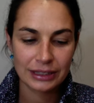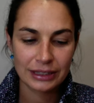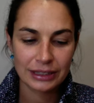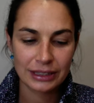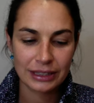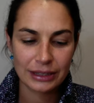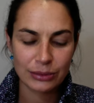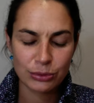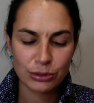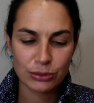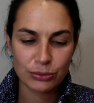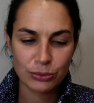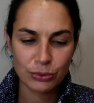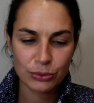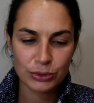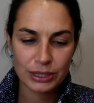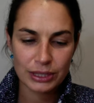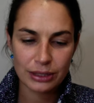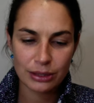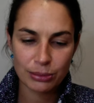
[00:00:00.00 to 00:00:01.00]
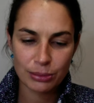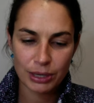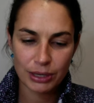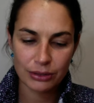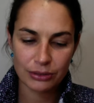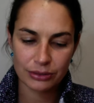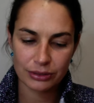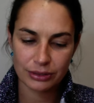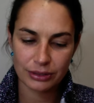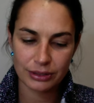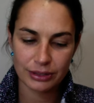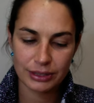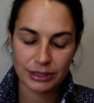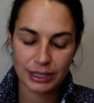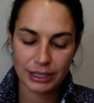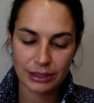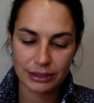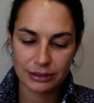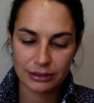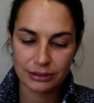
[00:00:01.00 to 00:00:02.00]
It was mostly about the
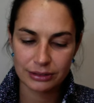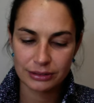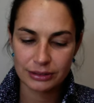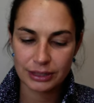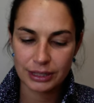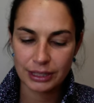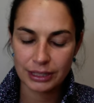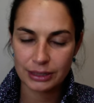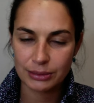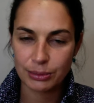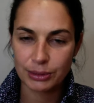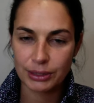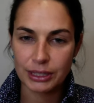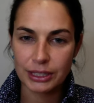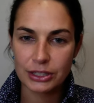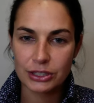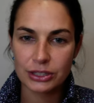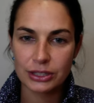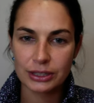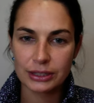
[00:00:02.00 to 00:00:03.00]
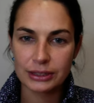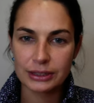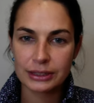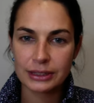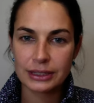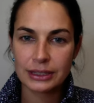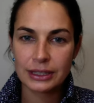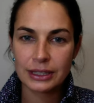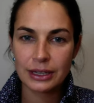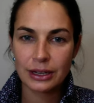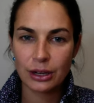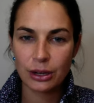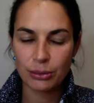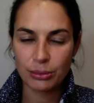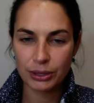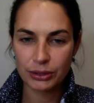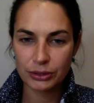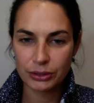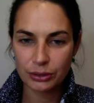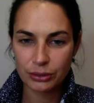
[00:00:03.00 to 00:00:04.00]
second explanation,
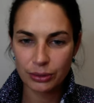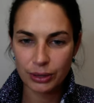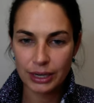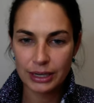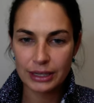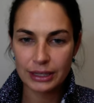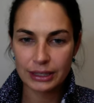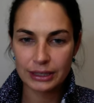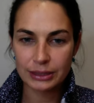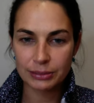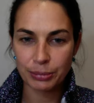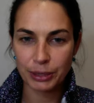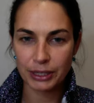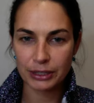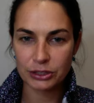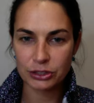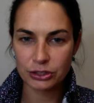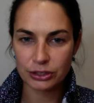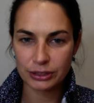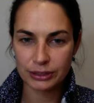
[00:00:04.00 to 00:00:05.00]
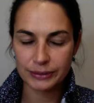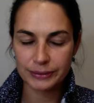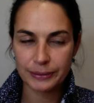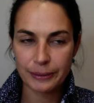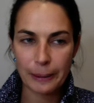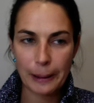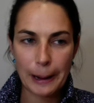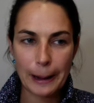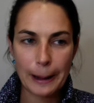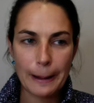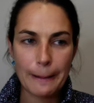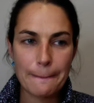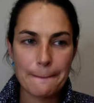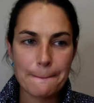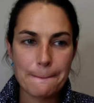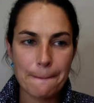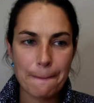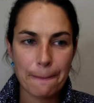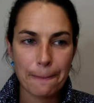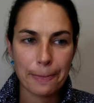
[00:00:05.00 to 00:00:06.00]
about the great expansion, and
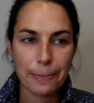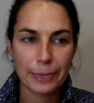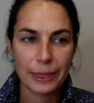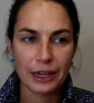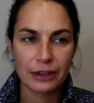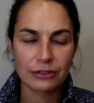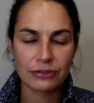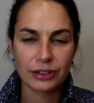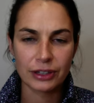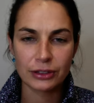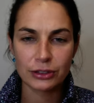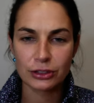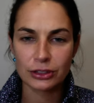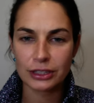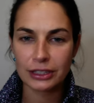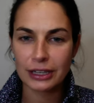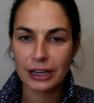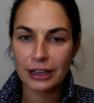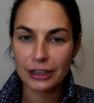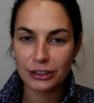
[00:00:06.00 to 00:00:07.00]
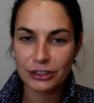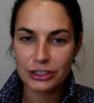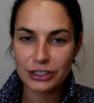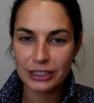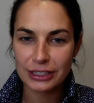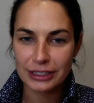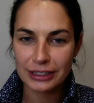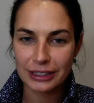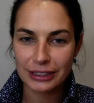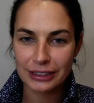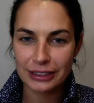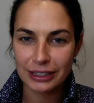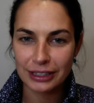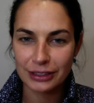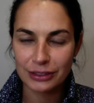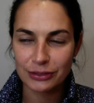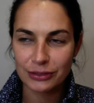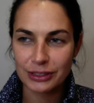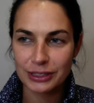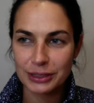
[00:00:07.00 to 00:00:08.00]
I found an analogy that
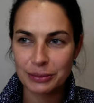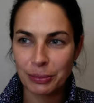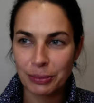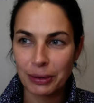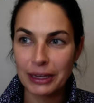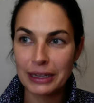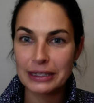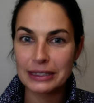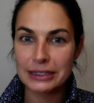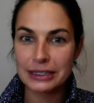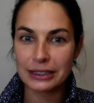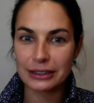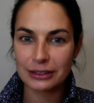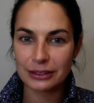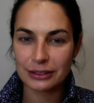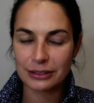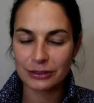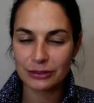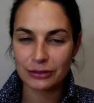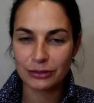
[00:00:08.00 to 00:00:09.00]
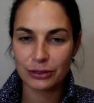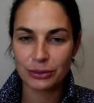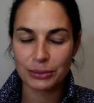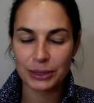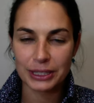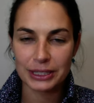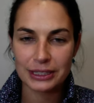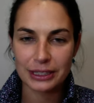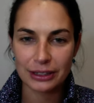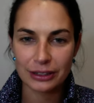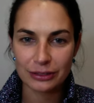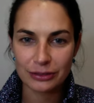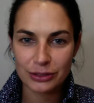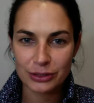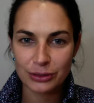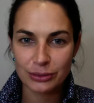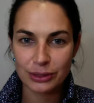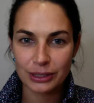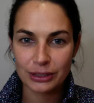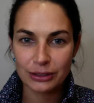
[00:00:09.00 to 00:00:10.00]
kind of explains it for myself
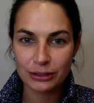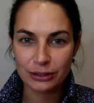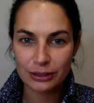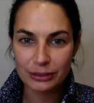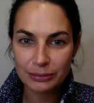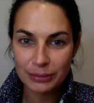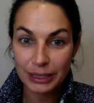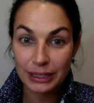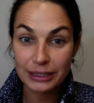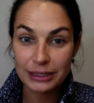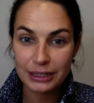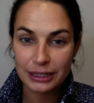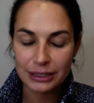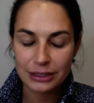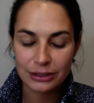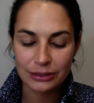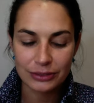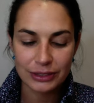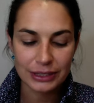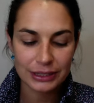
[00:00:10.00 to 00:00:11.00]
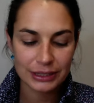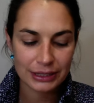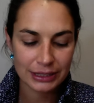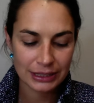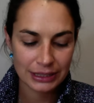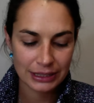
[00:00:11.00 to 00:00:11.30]
so I could make sense of it.